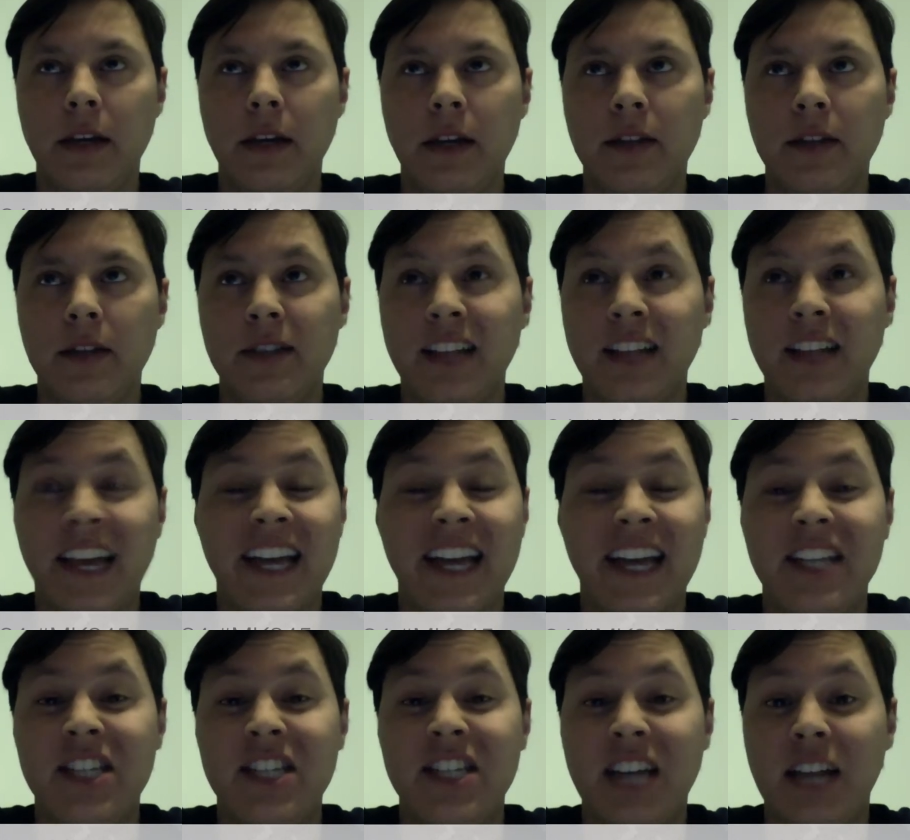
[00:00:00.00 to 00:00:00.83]
It's
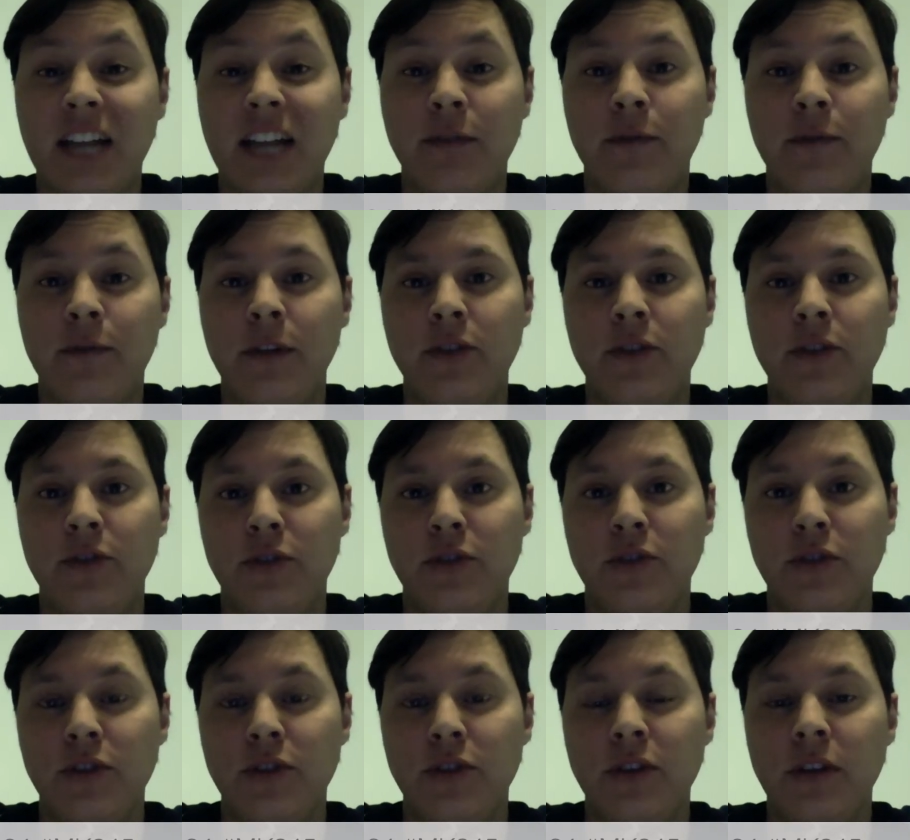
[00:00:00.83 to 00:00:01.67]
like a chat
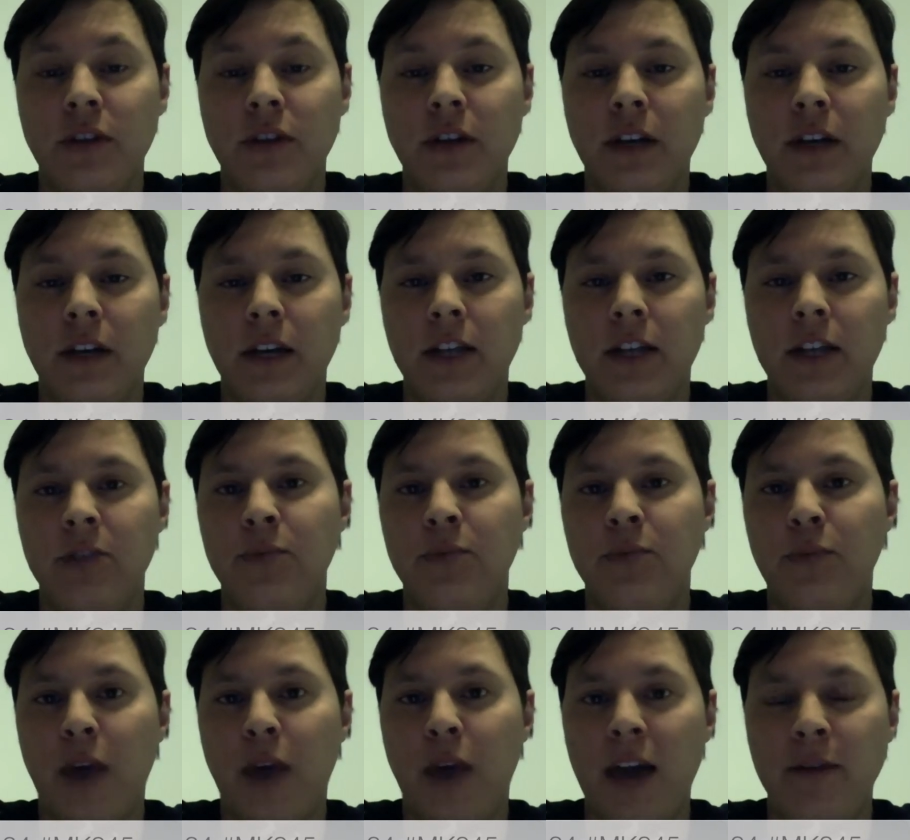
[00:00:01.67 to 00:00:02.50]
feature. It's
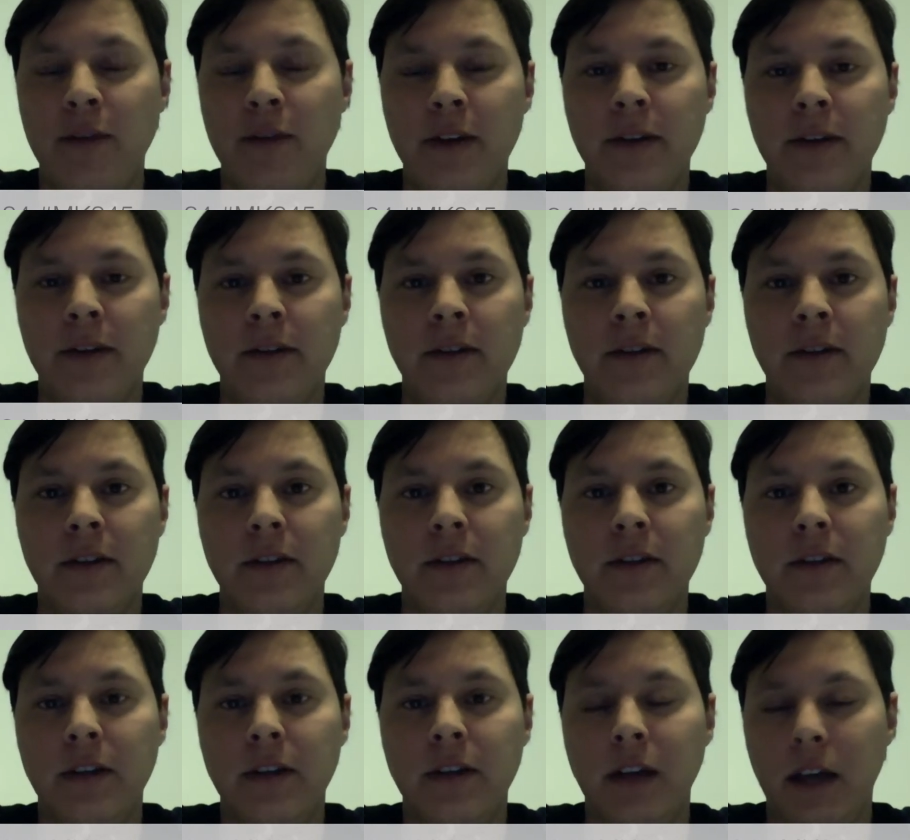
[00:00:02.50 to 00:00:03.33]
private,
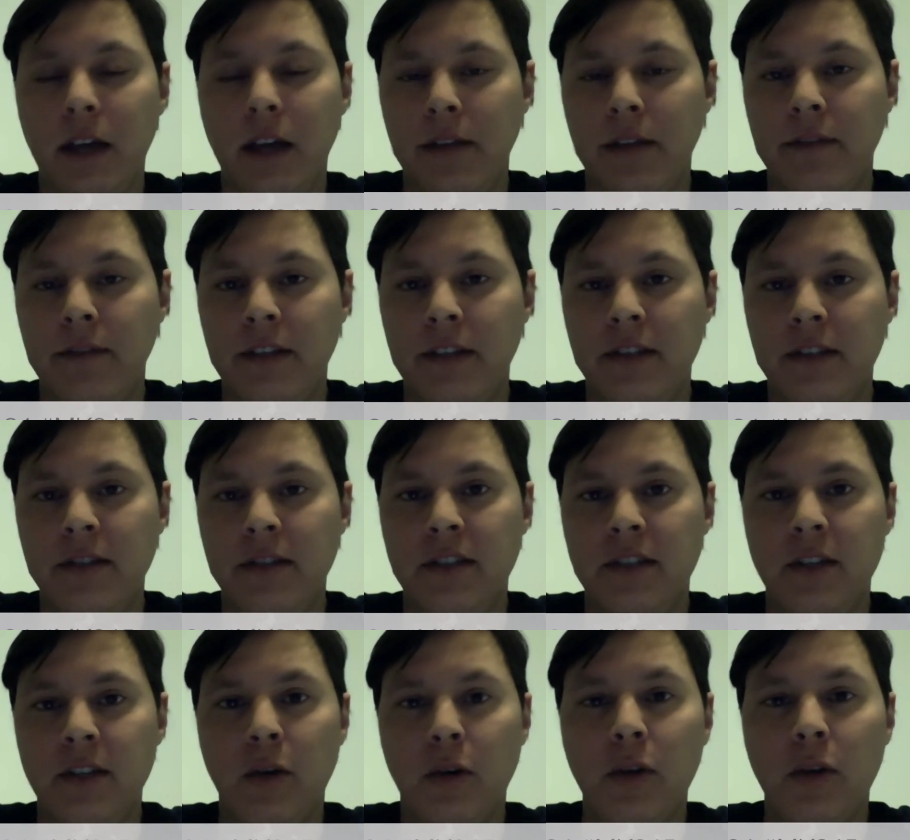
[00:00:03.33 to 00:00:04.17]
and this is
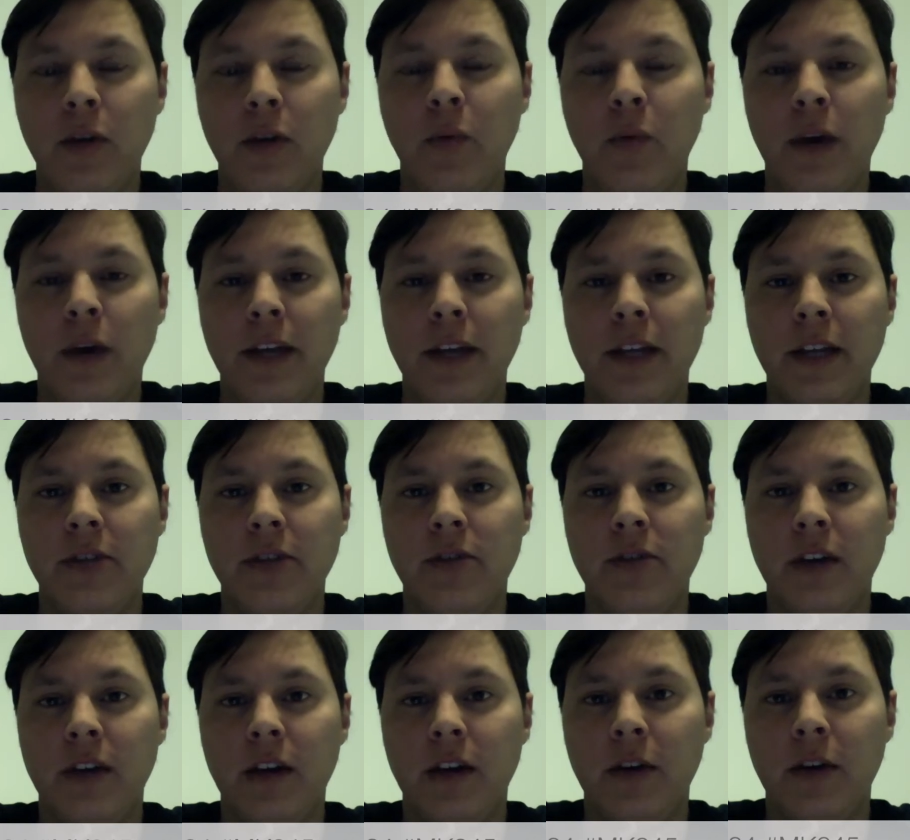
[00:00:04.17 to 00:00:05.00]
the only way that
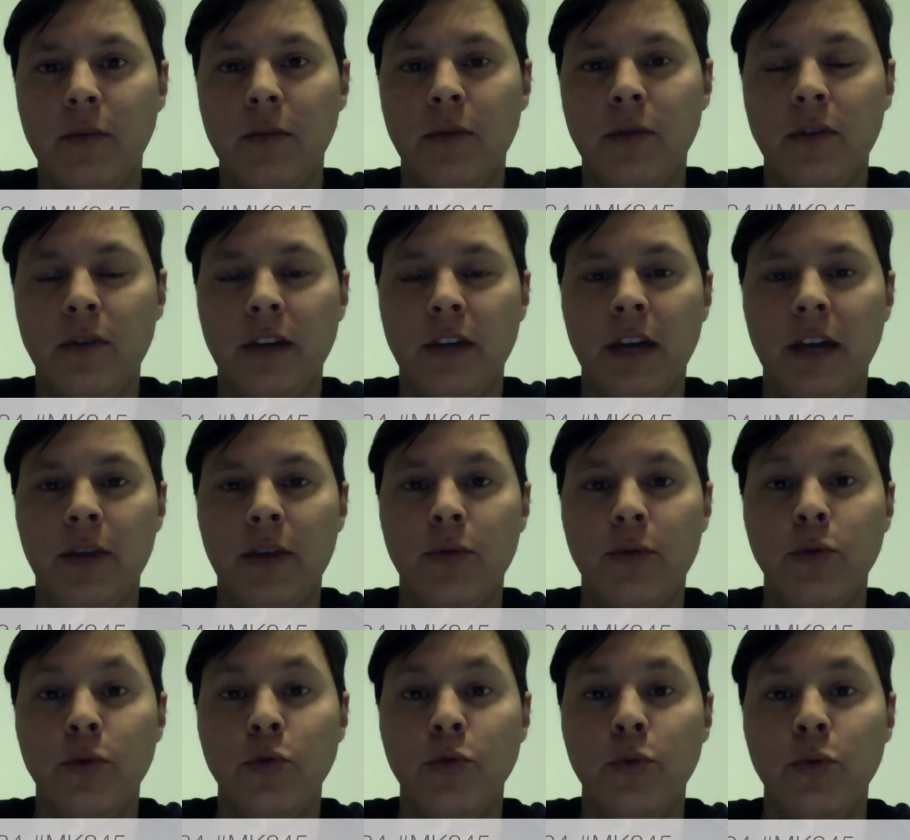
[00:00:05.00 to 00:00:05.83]
you can
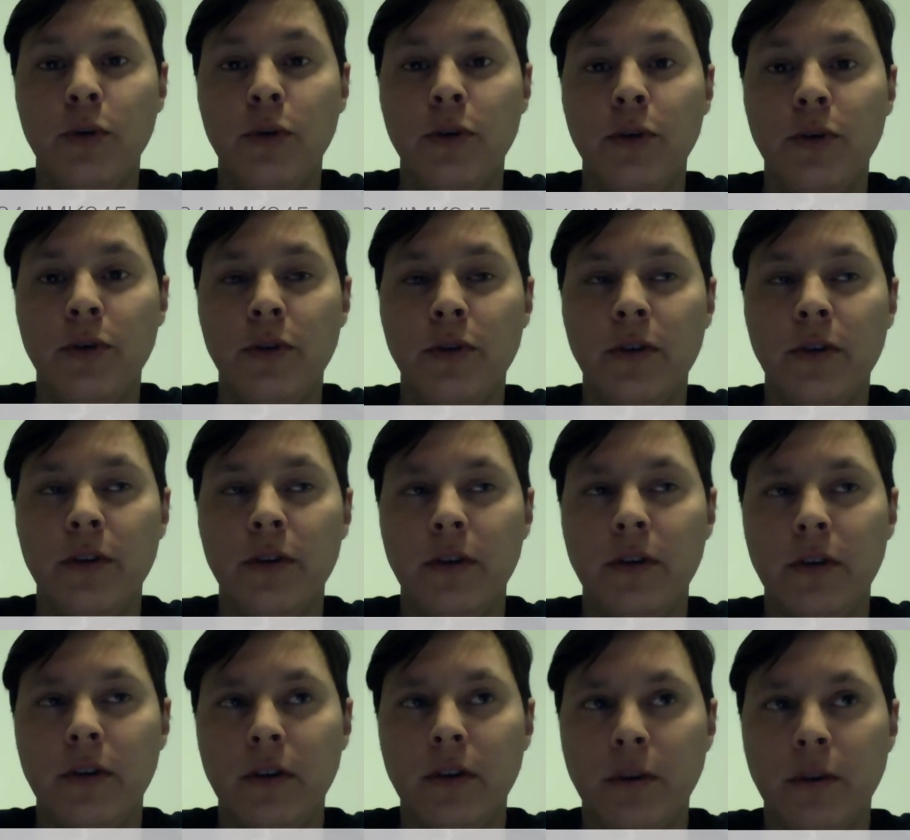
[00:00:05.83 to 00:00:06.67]
communicate through Twitter
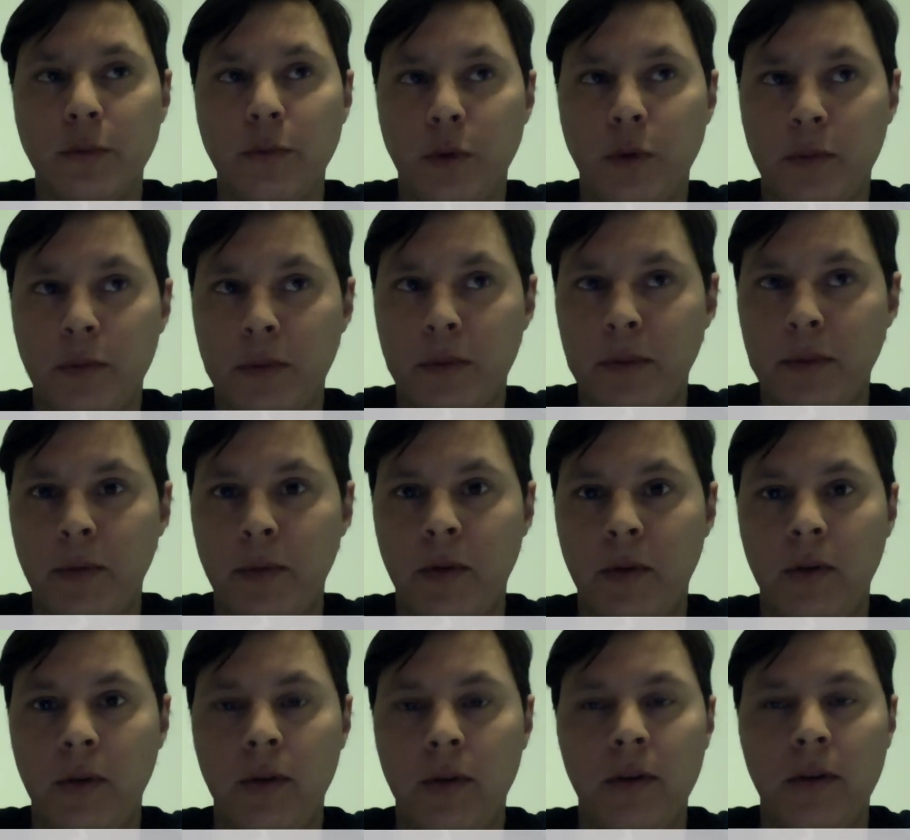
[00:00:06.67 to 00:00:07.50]
where
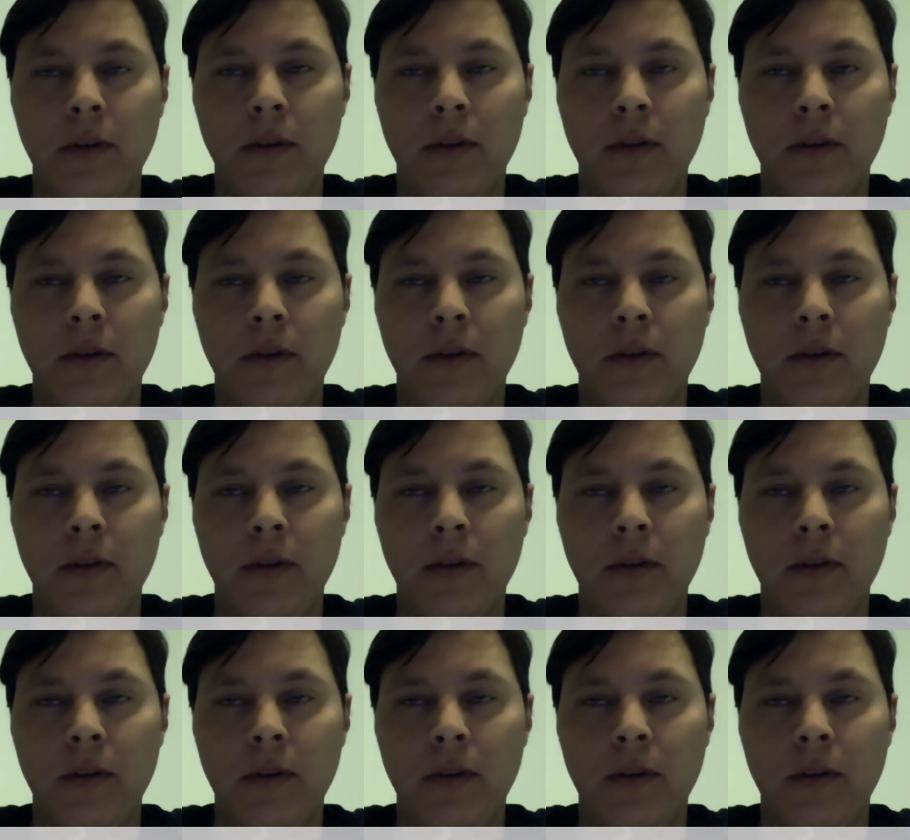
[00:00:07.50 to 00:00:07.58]
people